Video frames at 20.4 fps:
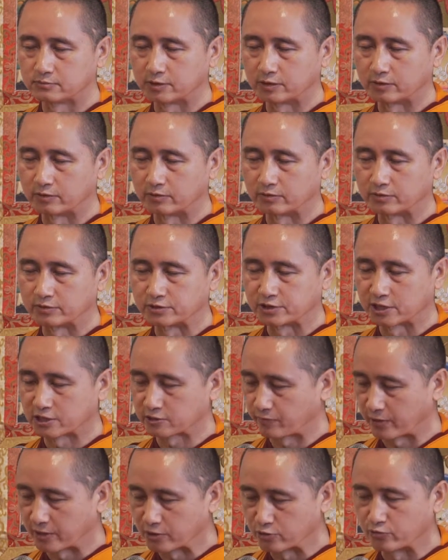You know,
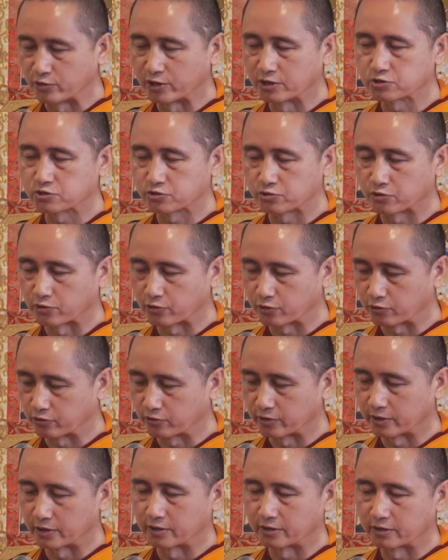just by doing so,
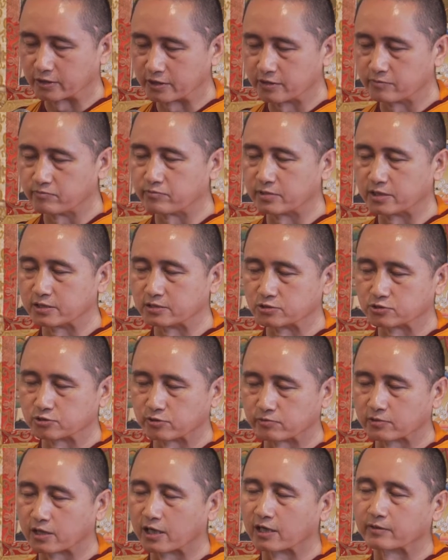create immense
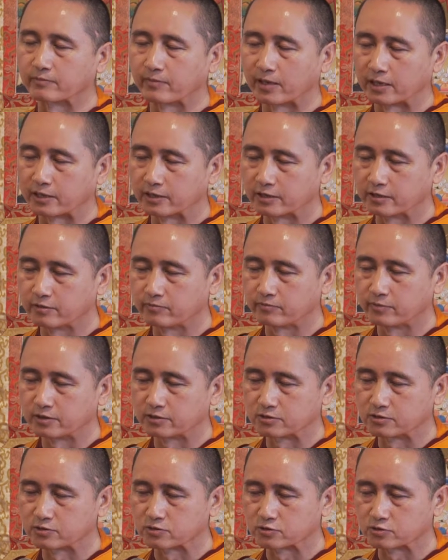of karma,
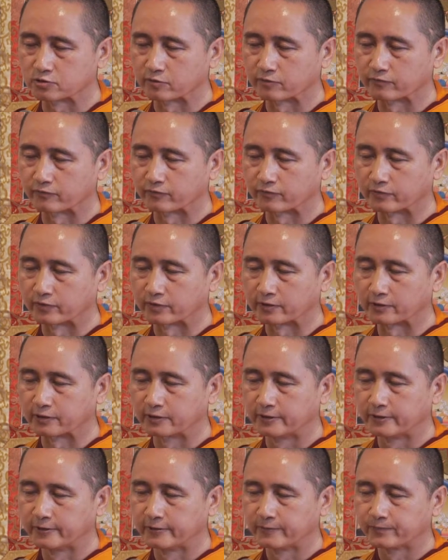immense of uh,
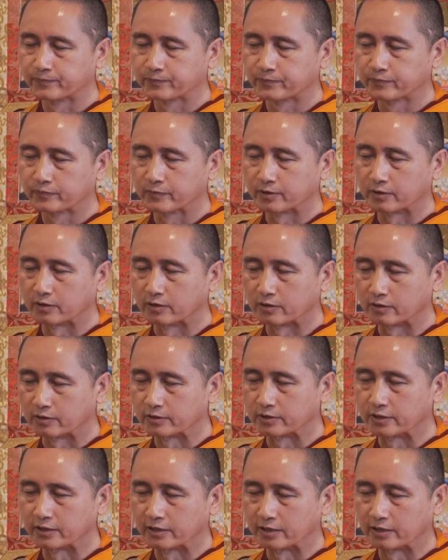
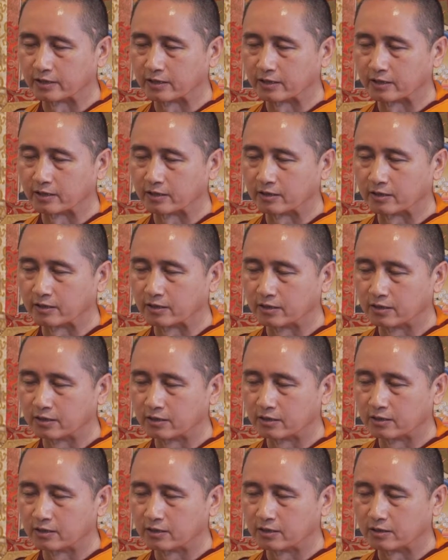uh, the uh,
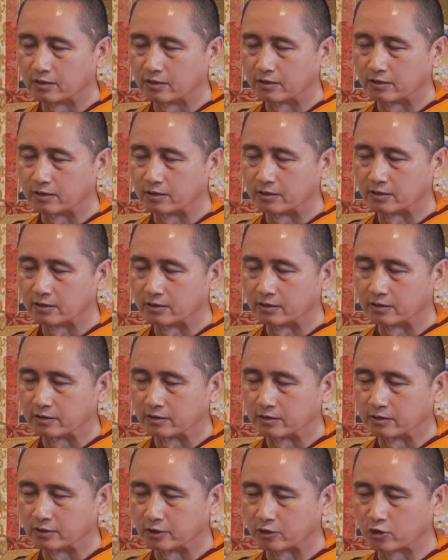
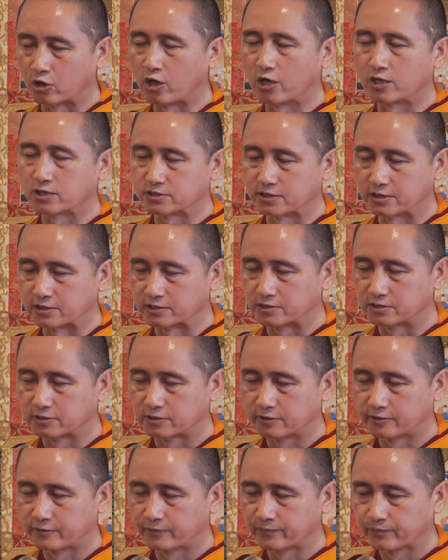uh, the causes
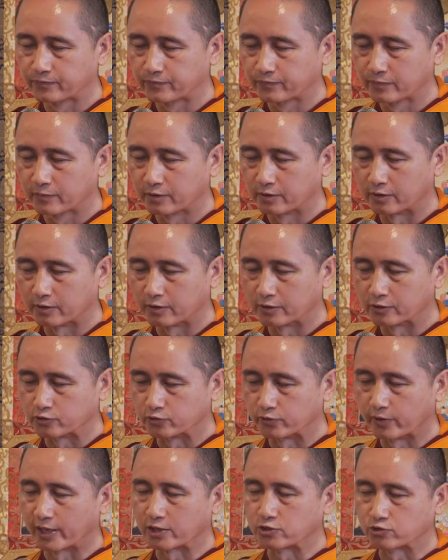uh,
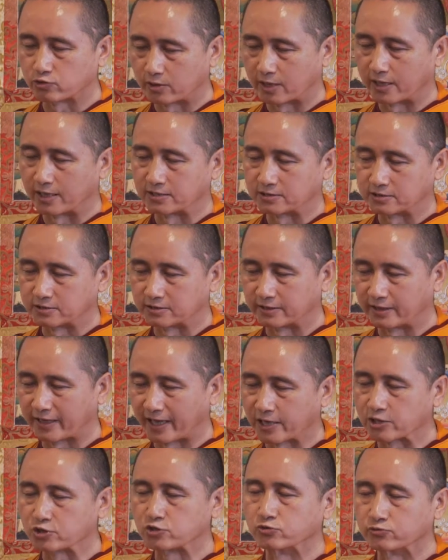to actualize the
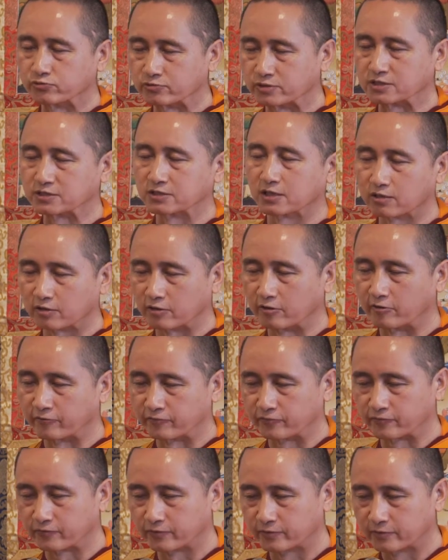actual result
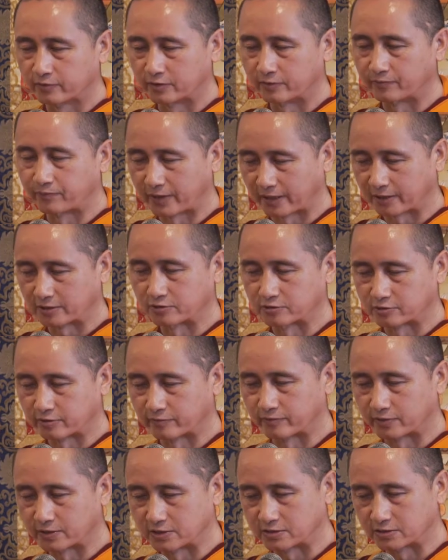of the practice
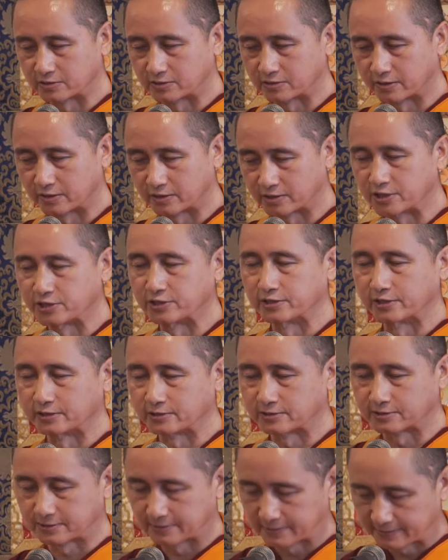of these uh,
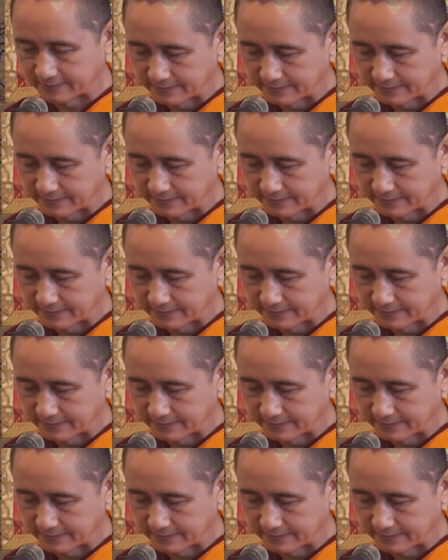teachings.